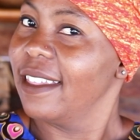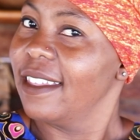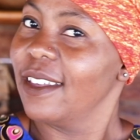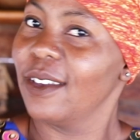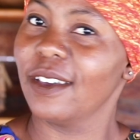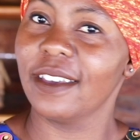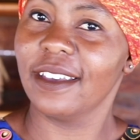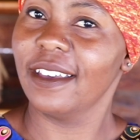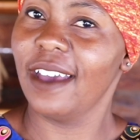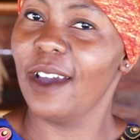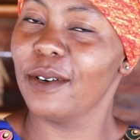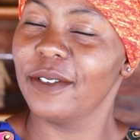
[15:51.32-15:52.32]
I think
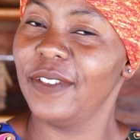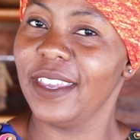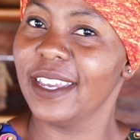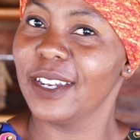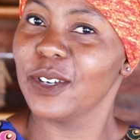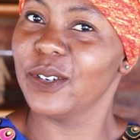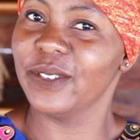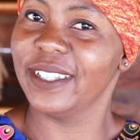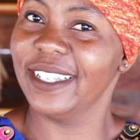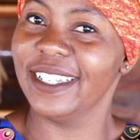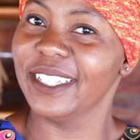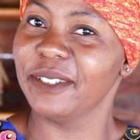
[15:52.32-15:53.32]
our vegan
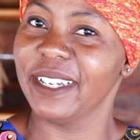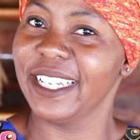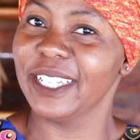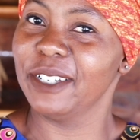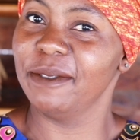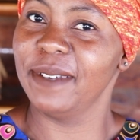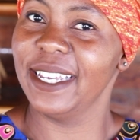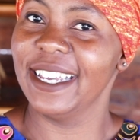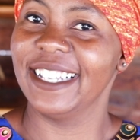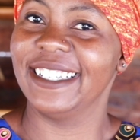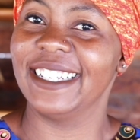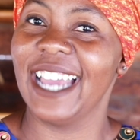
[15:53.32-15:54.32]
egusi is ready to be
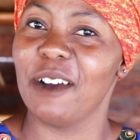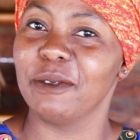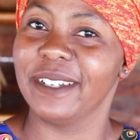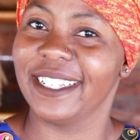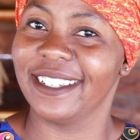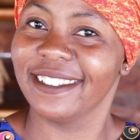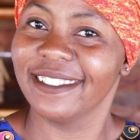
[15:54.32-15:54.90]
chowed.